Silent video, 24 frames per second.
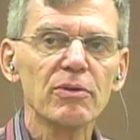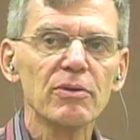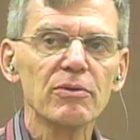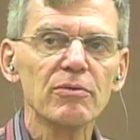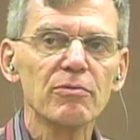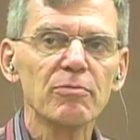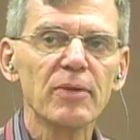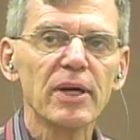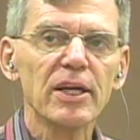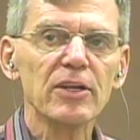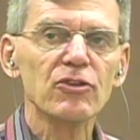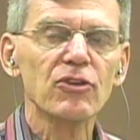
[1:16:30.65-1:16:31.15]

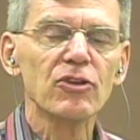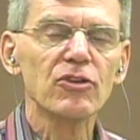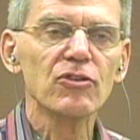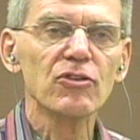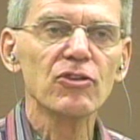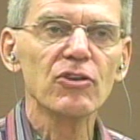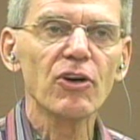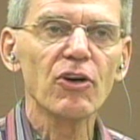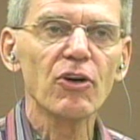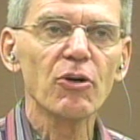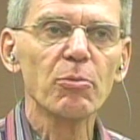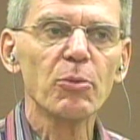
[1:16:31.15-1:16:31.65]
mentioned
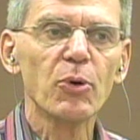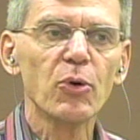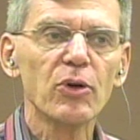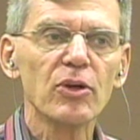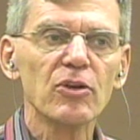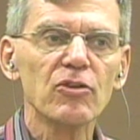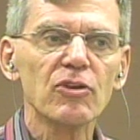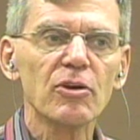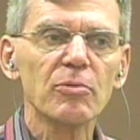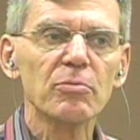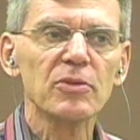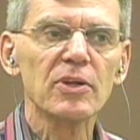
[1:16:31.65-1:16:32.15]
ceremony
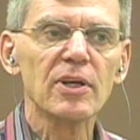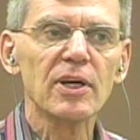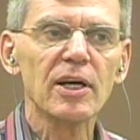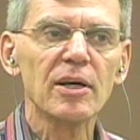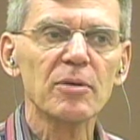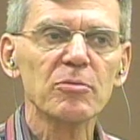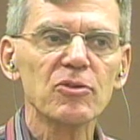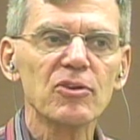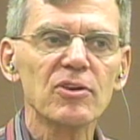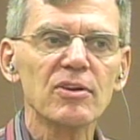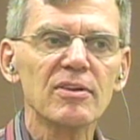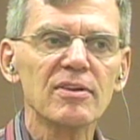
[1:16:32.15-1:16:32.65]

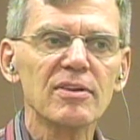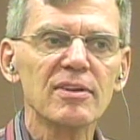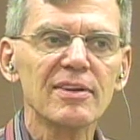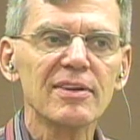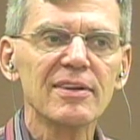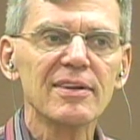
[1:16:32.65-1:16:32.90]
sometimes, and